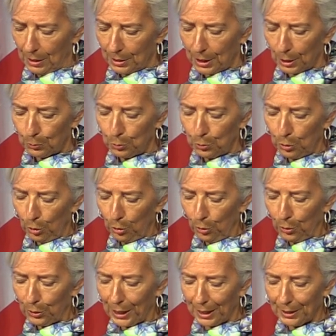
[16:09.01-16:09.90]
that would
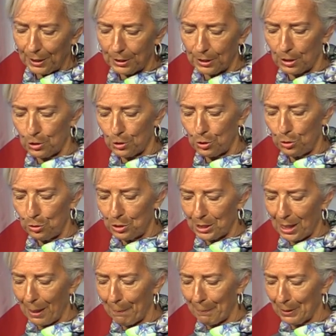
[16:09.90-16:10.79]
allow Canada to
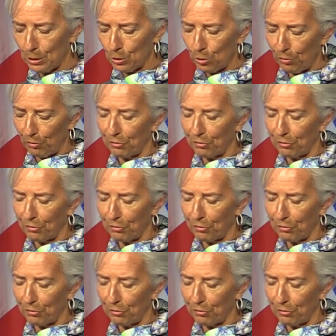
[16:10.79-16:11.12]
tap into